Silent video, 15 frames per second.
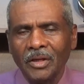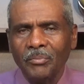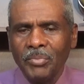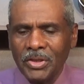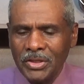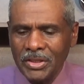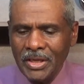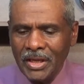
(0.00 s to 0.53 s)

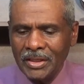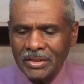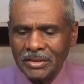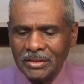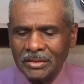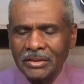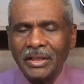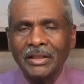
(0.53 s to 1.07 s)
But yet
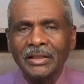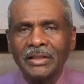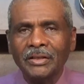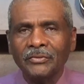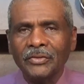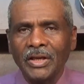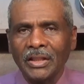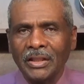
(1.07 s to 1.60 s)
they
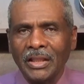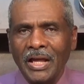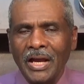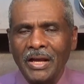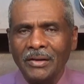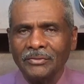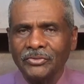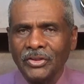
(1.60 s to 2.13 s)
live their
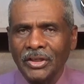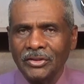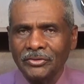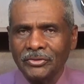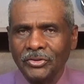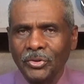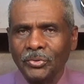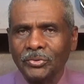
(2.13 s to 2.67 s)
lives
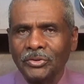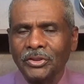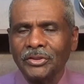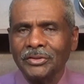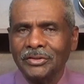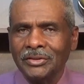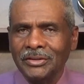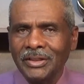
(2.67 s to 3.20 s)
as though
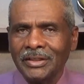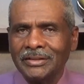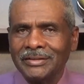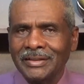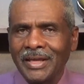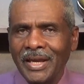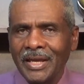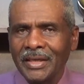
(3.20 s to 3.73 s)
they're
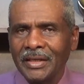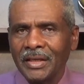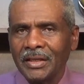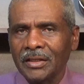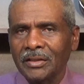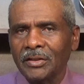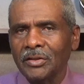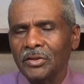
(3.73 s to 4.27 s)

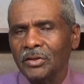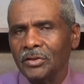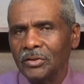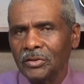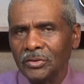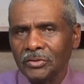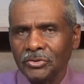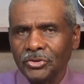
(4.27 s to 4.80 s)
dictating
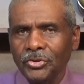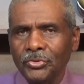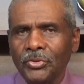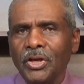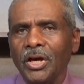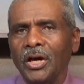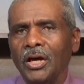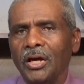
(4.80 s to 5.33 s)
to
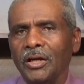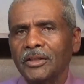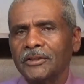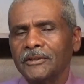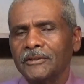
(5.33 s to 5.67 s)
God.